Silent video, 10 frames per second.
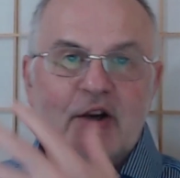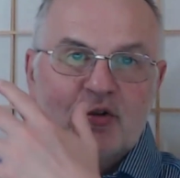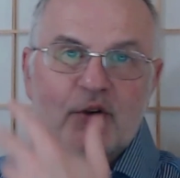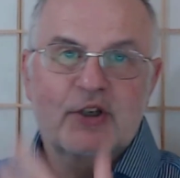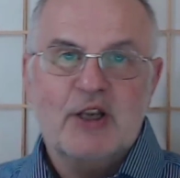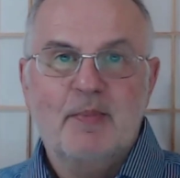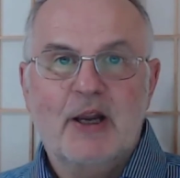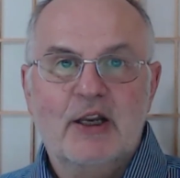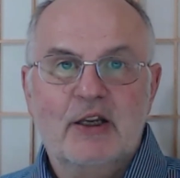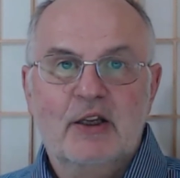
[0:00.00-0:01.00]
drawing down
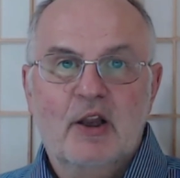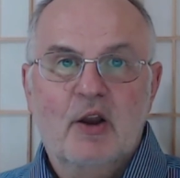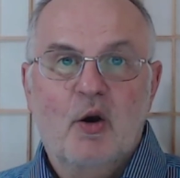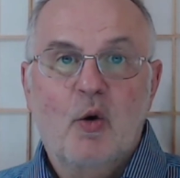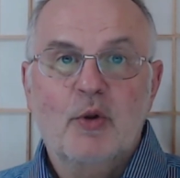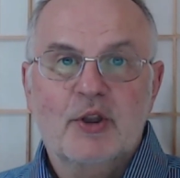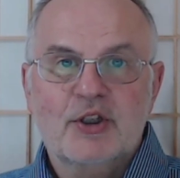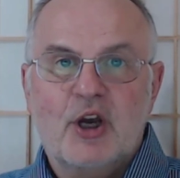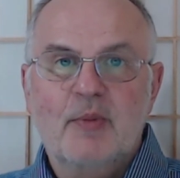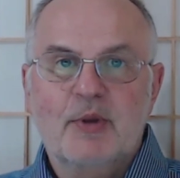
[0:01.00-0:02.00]
money all the
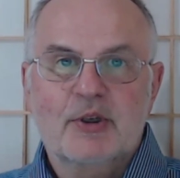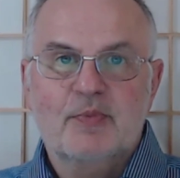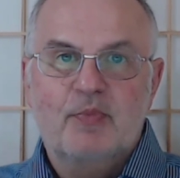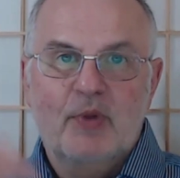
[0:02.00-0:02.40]
time as